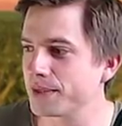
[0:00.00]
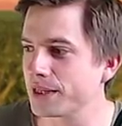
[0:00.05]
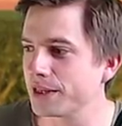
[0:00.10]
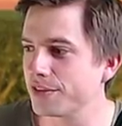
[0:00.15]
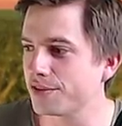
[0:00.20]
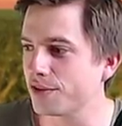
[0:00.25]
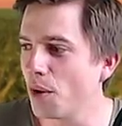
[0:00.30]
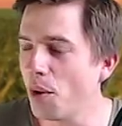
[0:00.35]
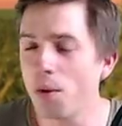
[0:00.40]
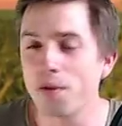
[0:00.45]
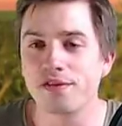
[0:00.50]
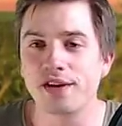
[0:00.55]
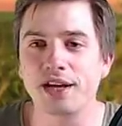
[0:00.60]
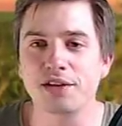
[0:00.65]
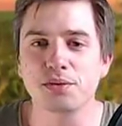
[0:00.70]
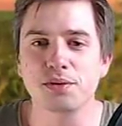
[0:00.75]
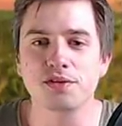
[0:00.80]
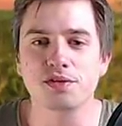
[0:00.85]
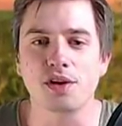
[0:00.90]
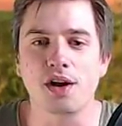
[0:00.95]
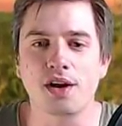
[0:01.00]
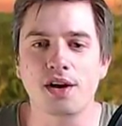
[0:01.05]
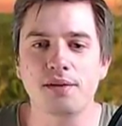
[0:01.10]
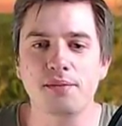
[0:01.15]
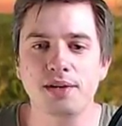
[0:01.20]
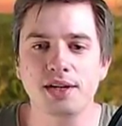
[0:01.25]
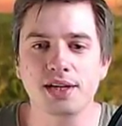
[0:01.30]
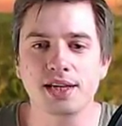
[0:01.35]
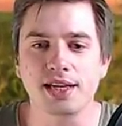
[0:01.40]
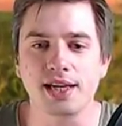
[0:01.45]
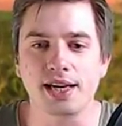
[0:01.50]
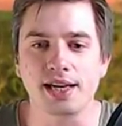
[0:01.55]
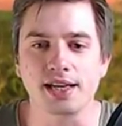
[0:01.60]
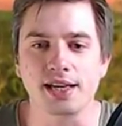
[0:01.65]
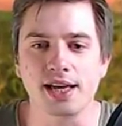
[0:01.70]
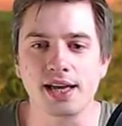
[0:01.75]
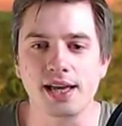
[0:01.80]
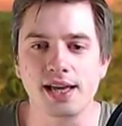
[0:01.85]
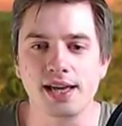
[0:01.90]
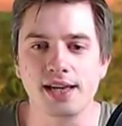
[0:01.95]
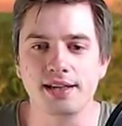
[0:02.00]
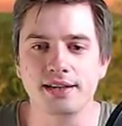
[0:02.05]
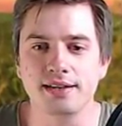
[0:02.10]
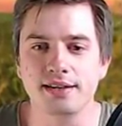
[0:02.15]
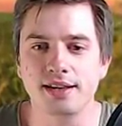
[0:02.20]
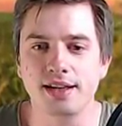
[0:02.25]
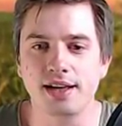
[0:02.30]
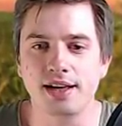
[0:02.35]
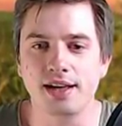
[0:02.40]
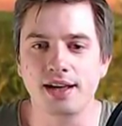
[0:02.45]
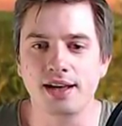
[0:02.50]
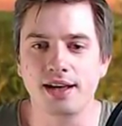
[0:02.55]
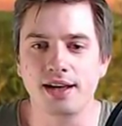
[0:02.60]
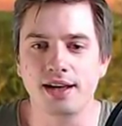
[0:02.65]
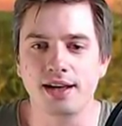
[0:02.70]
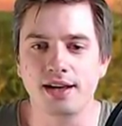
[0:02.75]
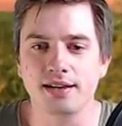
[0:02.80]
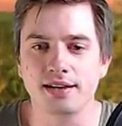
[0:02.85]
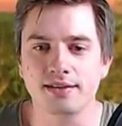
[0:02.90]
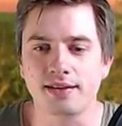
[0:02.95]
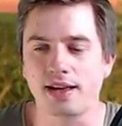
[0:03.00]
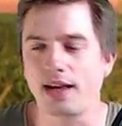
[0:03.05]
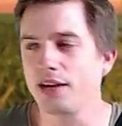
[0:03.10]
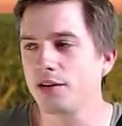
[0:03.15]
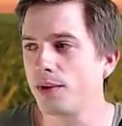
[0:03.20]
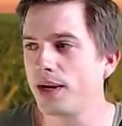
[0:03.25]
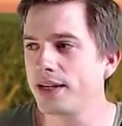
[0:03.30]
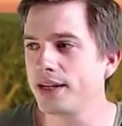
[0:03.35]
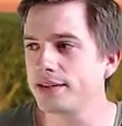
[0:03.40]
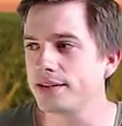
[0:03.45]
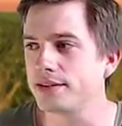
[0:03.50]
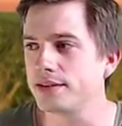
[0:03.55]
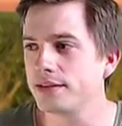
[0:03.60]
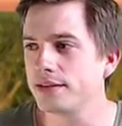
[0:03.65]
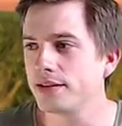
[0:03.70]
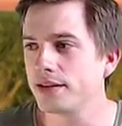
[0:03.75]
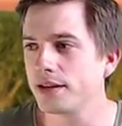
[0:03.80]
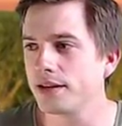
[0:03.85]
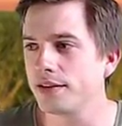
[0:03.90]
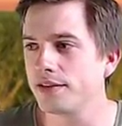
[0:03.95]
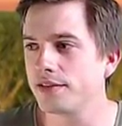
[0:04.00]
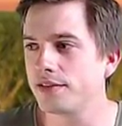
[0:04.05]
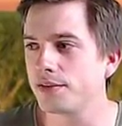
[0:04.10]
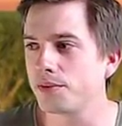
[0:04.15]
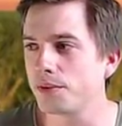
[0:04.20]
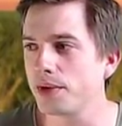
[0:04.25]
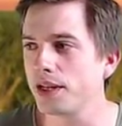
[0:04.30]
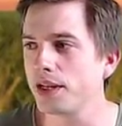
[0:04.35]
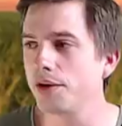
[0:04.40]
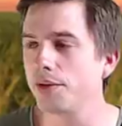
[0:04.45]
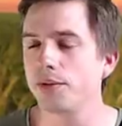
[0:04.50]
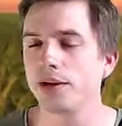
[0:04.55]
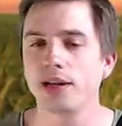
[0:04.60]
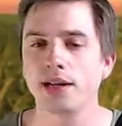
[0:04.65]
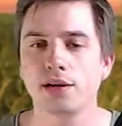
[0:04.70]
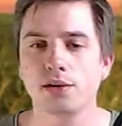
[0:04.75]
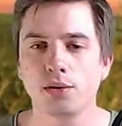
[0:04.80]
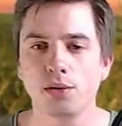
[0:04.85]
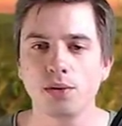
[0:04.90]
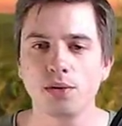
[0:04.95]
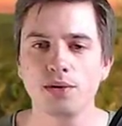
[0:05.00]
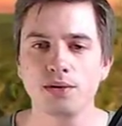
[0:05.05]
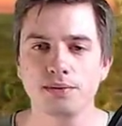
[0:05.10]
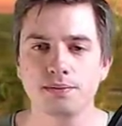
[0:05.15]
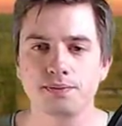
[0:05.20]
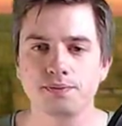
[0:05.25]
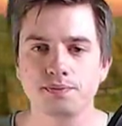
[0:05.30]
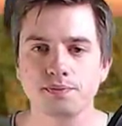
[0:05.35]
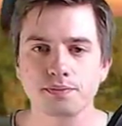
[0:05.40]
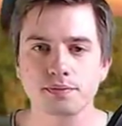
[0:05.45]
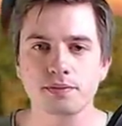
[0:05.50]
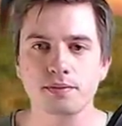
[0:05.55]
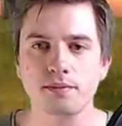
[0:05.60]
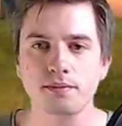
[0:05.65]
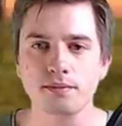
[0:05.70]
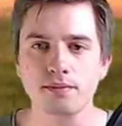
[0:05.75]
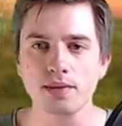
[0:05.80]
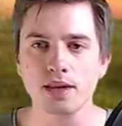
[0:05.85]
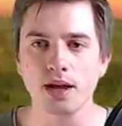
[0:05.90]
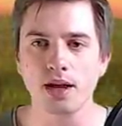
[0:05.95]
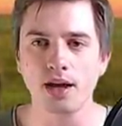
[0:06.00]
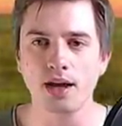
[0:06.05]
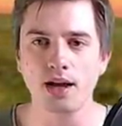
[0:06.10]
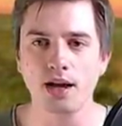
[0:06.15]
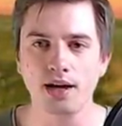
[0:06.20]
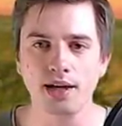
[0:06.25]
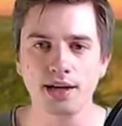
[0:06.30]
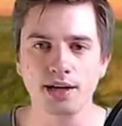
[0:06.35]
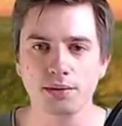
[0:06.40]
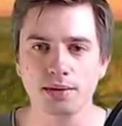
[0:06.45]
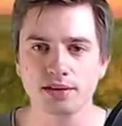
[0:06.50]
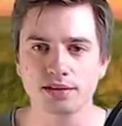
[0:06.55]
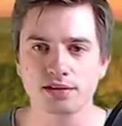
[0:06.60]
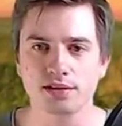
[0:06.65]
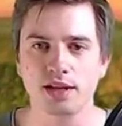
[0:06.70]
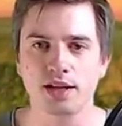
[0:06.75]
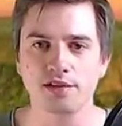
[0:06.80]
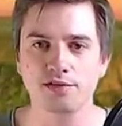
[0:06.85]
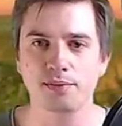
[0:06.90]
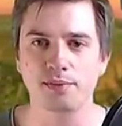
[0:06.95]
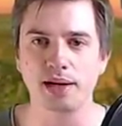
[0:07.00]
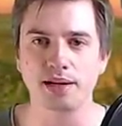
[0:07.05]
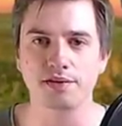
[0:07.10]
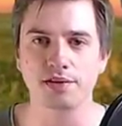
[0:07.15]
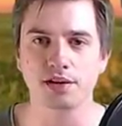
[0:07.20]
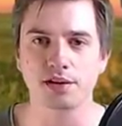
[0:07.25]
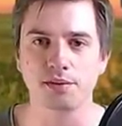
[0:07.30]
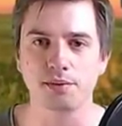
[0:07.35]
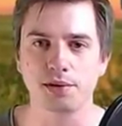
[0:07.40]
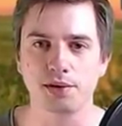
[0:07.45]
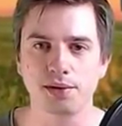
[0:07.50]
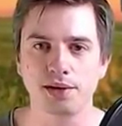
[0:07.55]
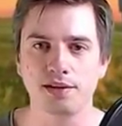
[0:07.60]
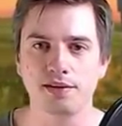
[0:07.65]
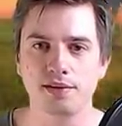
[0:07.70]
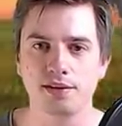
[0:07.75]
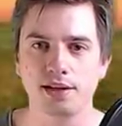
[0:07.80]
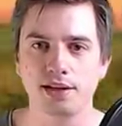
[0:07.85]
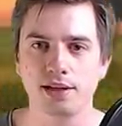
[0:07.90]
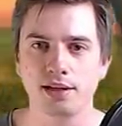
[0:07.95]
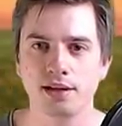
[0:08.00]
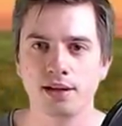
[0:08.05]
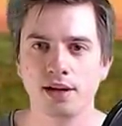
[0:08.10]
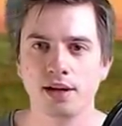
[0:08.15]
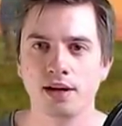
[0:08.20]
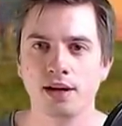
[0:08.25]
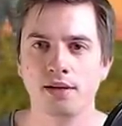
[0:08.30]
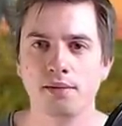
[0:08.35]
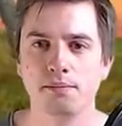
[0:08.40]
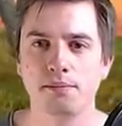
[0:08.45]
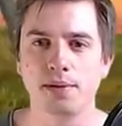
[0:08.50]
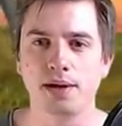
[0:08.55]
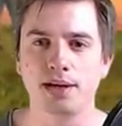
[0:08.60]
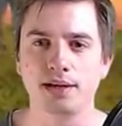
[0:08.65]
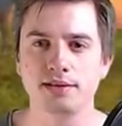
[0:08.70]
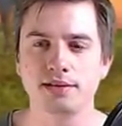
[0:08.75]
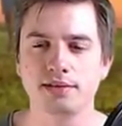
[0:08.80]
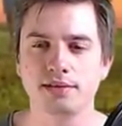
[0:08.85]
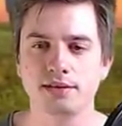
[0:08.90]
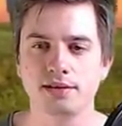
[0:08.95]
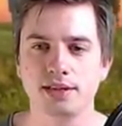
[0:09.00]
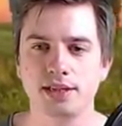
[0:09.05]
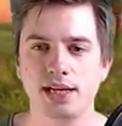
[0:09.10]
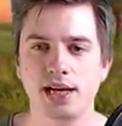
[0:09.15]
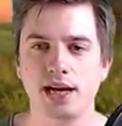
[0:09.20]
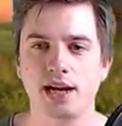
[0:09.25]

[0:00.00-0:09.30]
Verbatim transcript: so that was Armor King in uh, Tag one. He's really, really cool. Uh, he was loved by the community, but yeah,